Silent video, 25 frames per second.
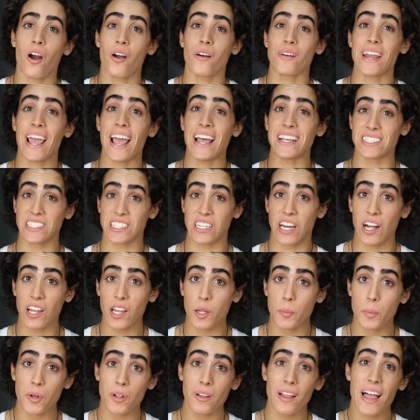aren't as
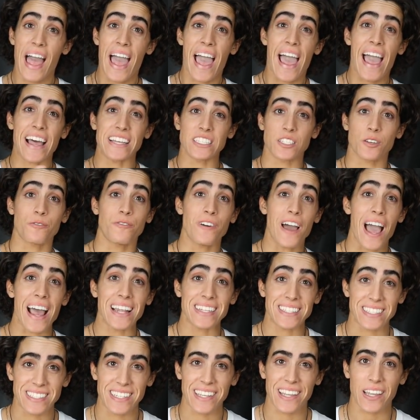gullible as
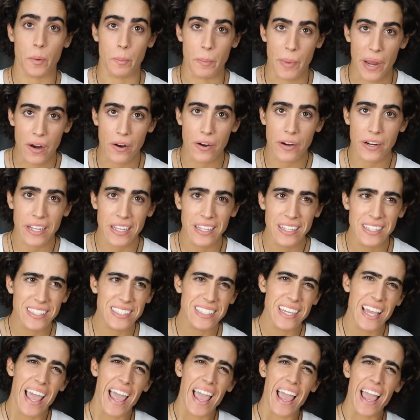fat-sick
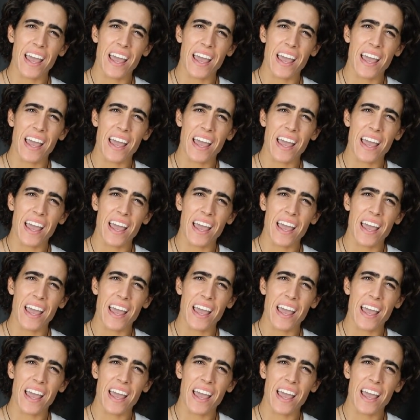Americans,